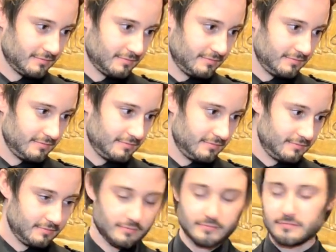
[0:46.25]

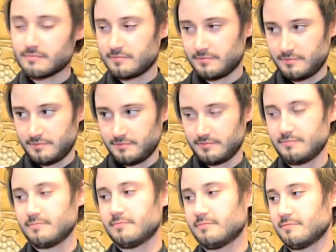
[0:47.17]

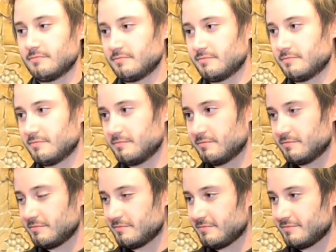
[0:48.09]

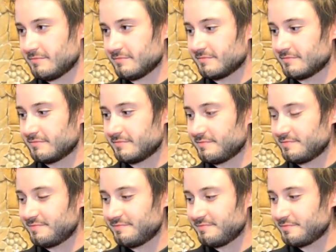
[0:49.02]

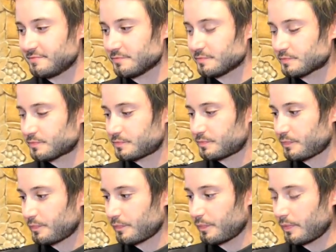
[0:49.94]

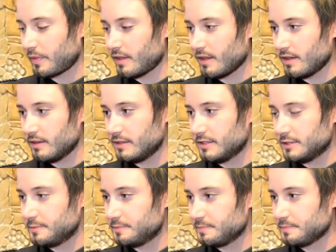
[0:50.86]

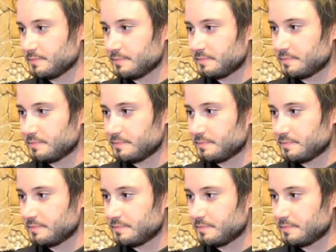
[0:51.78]
(silent)